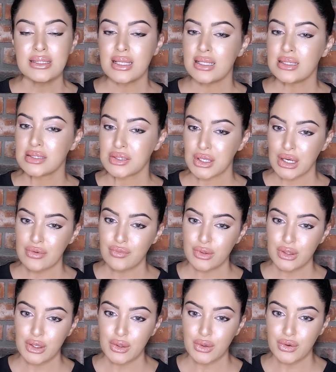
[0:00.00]
Then start off with
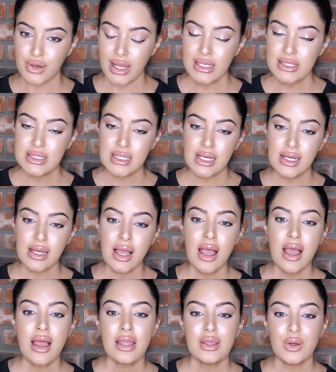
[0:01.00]
your corrector,
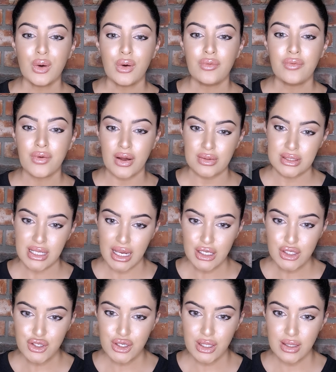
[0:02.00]
your
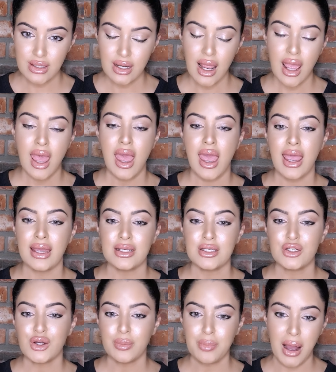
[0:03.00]
foundation,
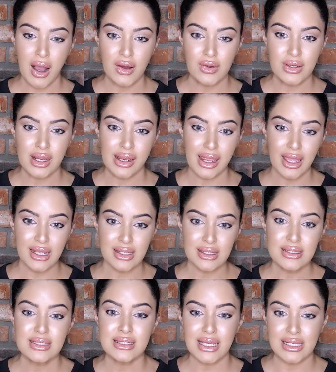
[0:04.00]
and your powder again.
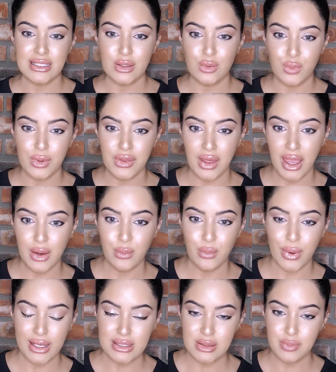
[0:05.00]
Set it with a
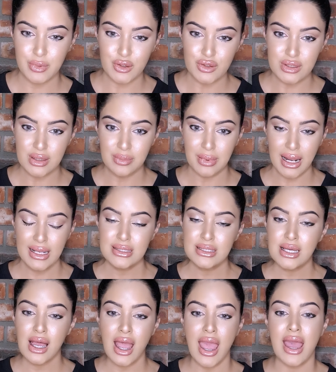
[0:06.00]
wet beauty
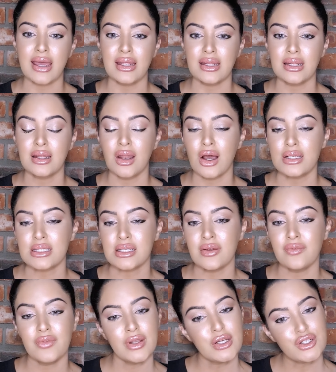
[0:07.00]
blender. And lastly,
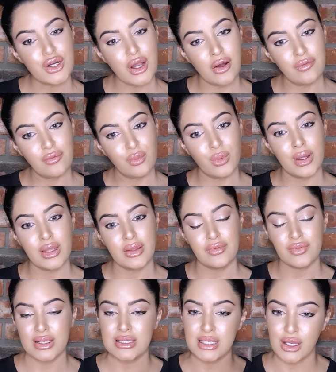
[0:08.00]
finish off with
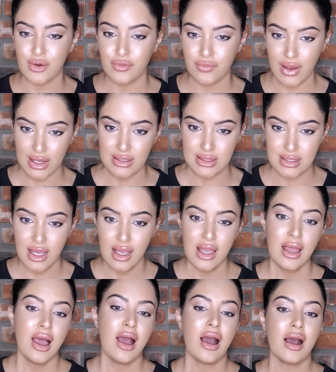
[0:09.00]
fixing your face
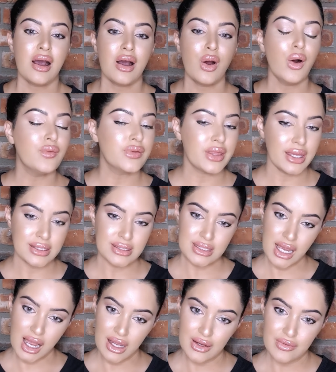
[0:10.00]
over the
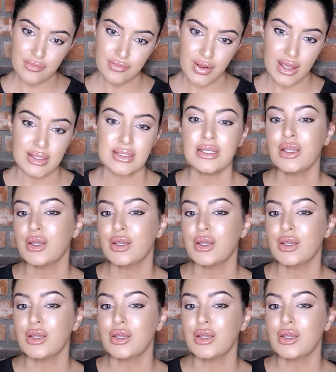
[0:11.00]
entire face.